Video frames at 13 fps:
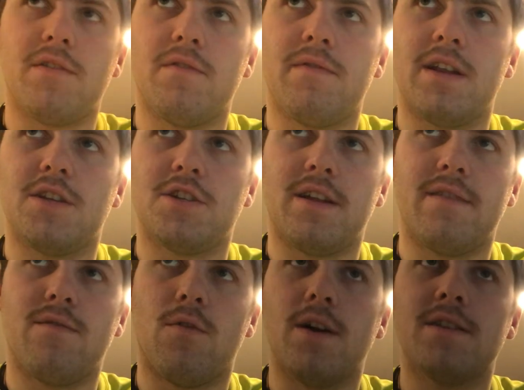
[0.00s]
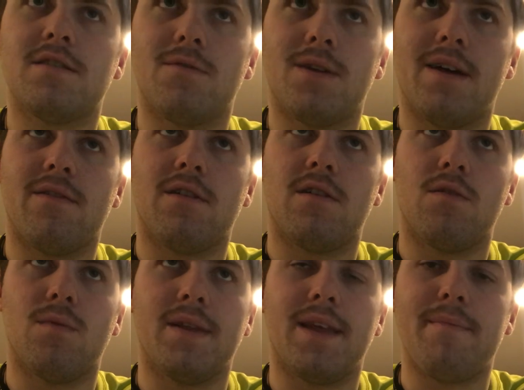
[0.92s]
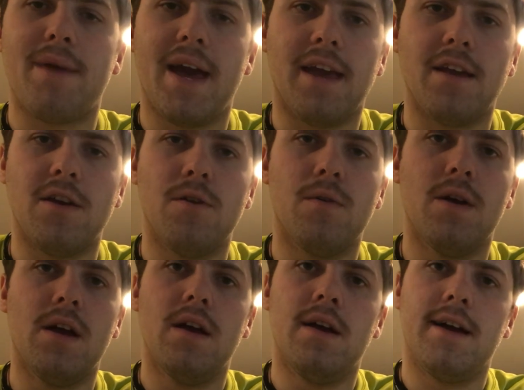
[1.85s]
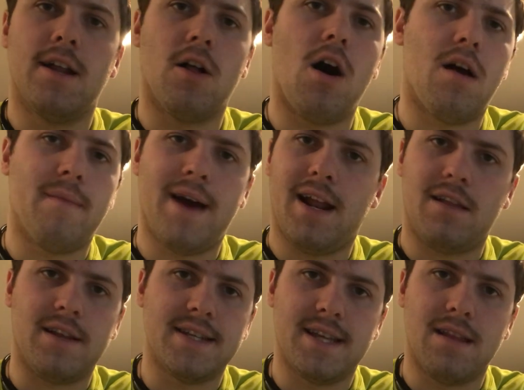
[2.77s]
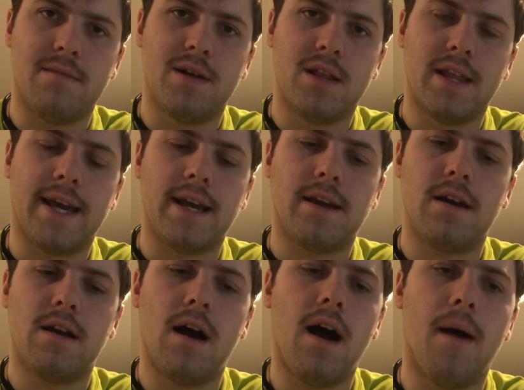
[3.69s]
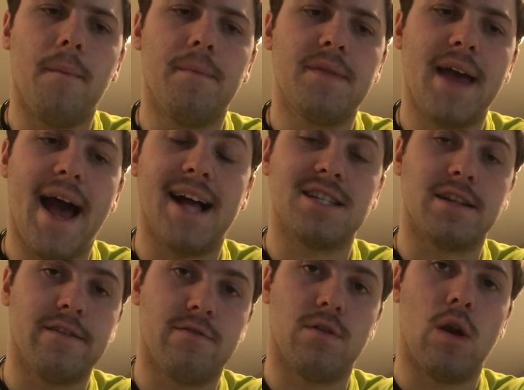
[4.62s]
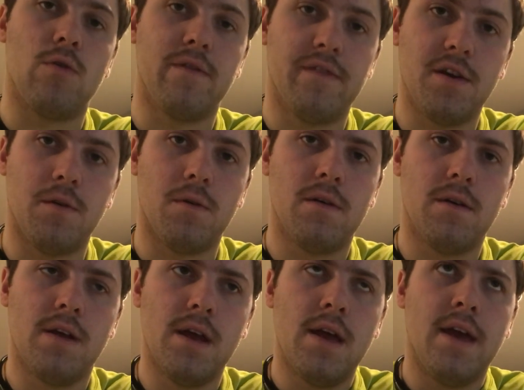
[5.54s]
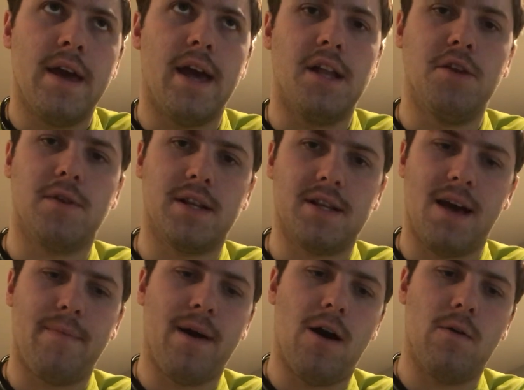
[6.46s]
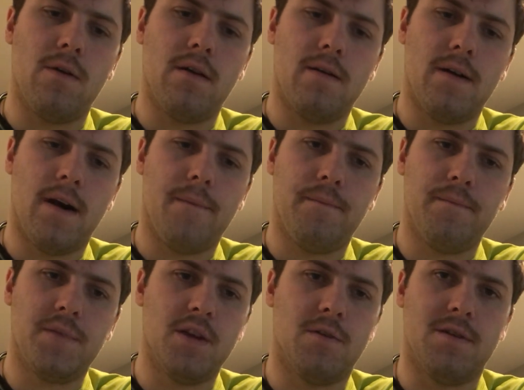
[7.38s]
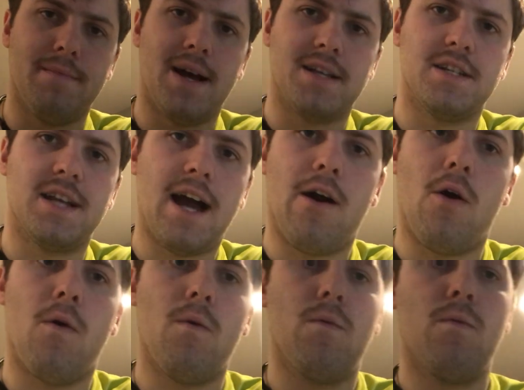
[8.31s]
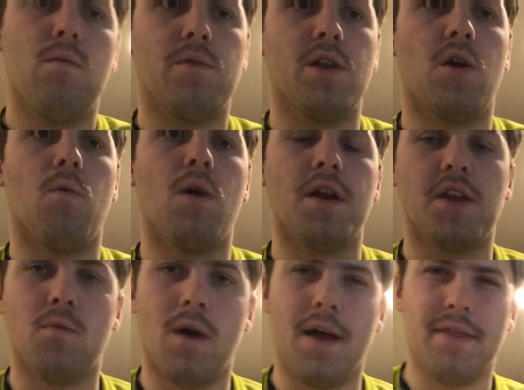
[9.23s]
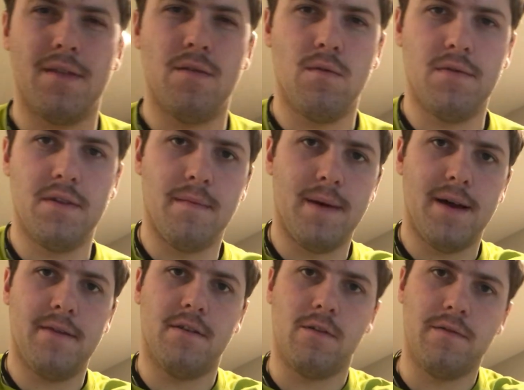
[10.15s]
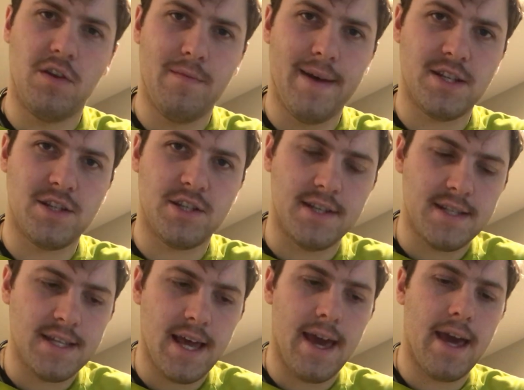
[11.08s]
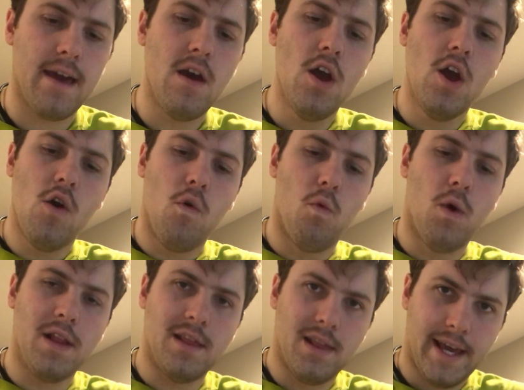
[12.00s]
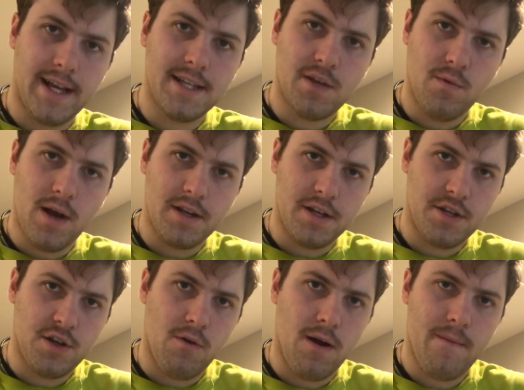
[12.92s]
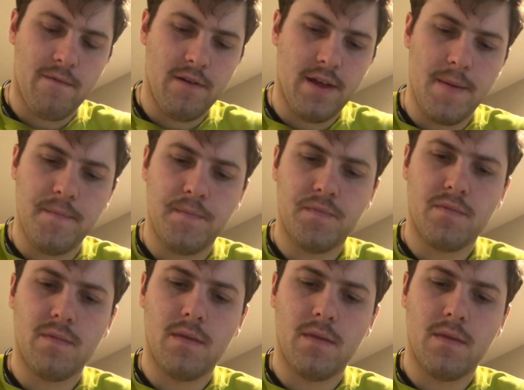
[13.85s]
if you finish an invoice or whatever, or when they pay you, it'll automatically send them a link um, asking for a review and you can type out, um, you know, the message how, you know, what you want the, the review message to say, what links you want to show up for them.